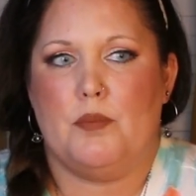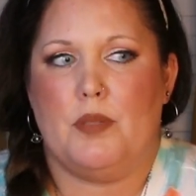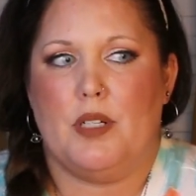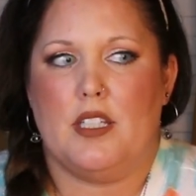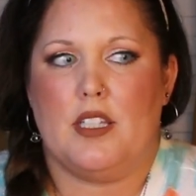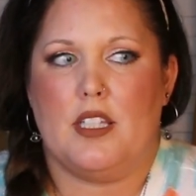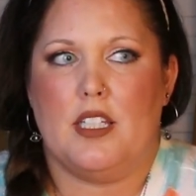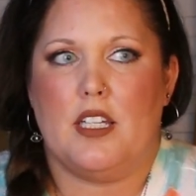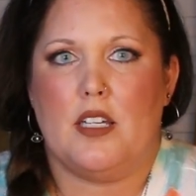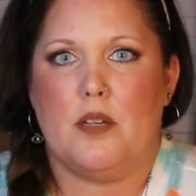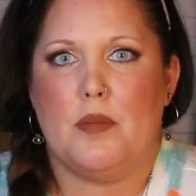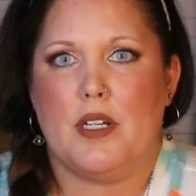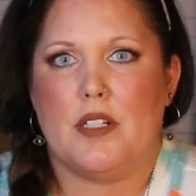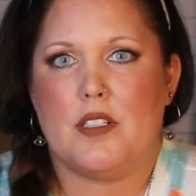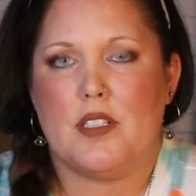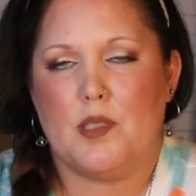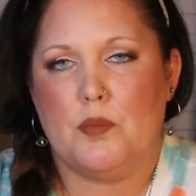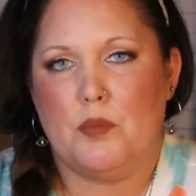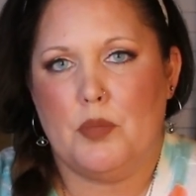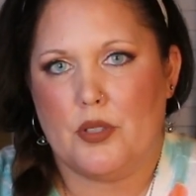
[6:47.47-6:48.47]
but think
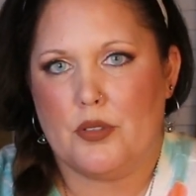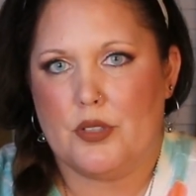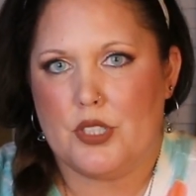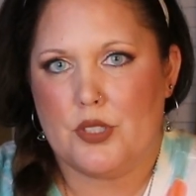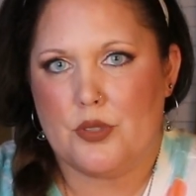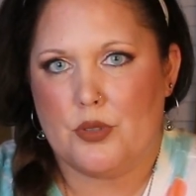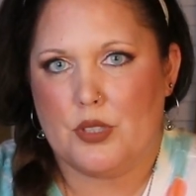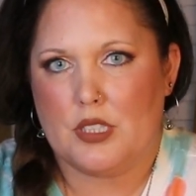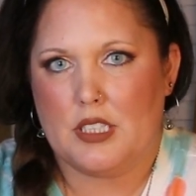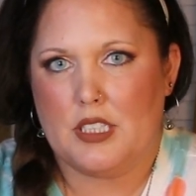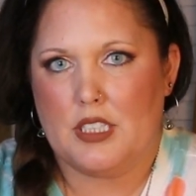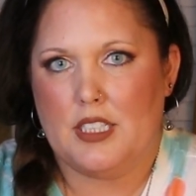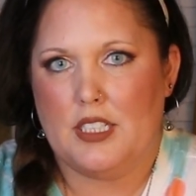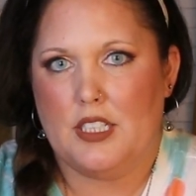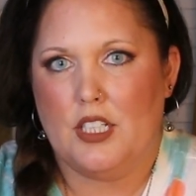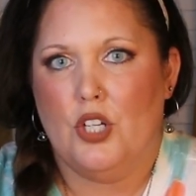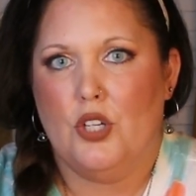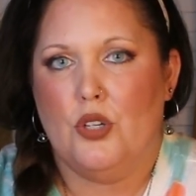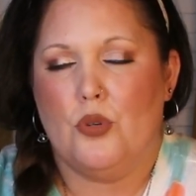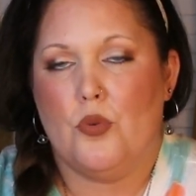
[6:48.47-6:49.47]
about
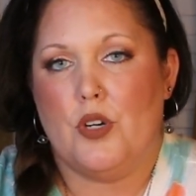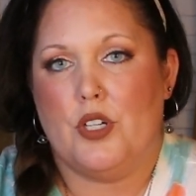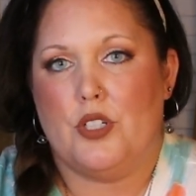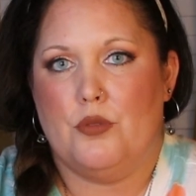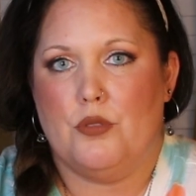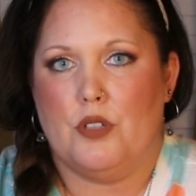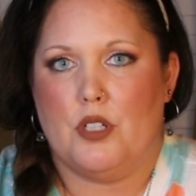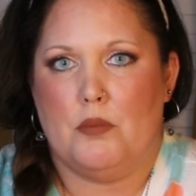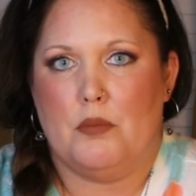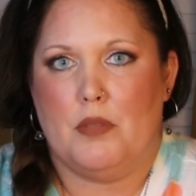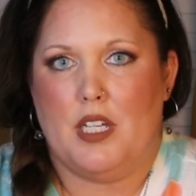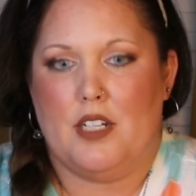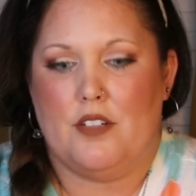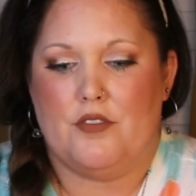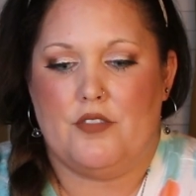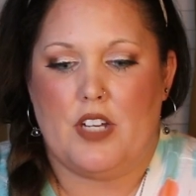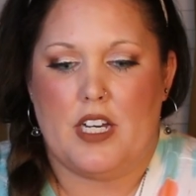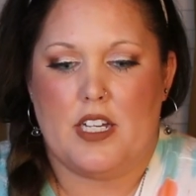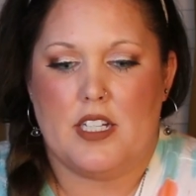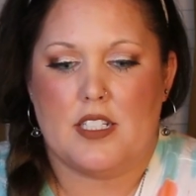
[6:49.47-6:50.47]
spiritually what you want to
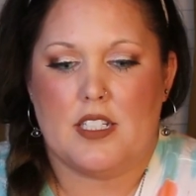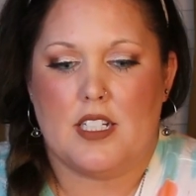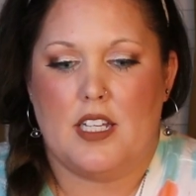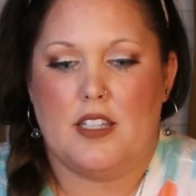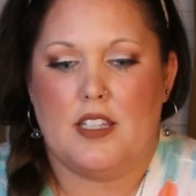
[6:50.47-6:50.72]
manifest,